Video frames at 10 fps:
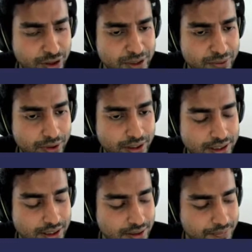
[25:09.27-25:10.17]
5
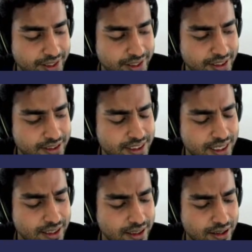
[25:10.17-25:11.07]
cars from your
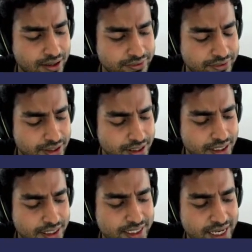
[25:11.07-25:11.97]
wallet,
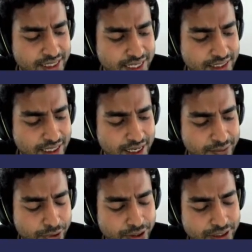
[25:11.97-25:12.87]
instead of
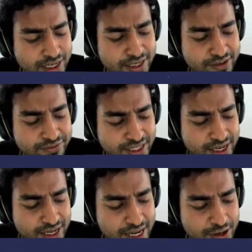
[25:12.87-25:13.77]
saying that I
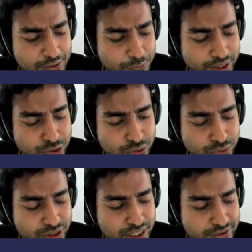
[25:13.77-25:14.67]
want NFT
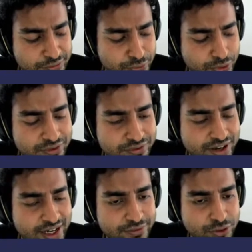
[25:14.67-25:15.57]
1, 2, 3,
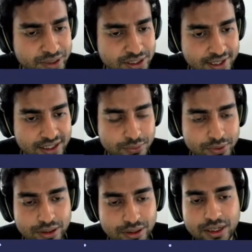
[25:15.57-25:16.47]
4, and 5 to be
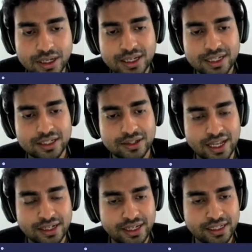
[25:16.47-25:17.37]
transferred.
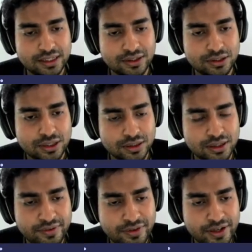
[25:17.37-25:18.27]
So that leads to a
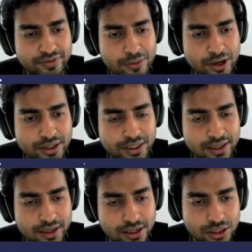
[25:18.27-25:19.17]
certain level of
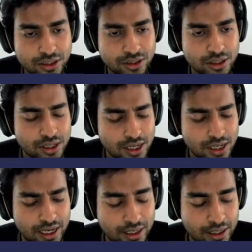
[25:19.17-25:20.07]
commoditization
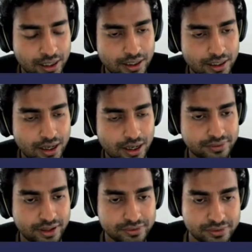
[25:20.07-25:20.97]

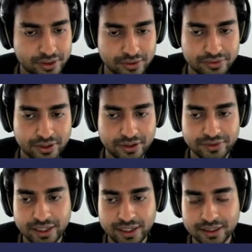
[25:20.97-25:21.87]
of
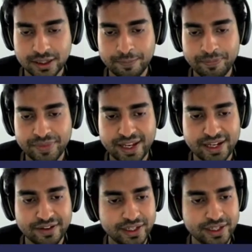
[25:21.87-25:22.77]
these
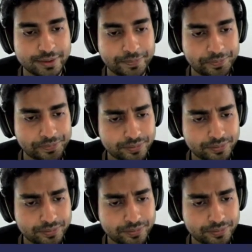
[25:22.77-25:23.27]
NFTs.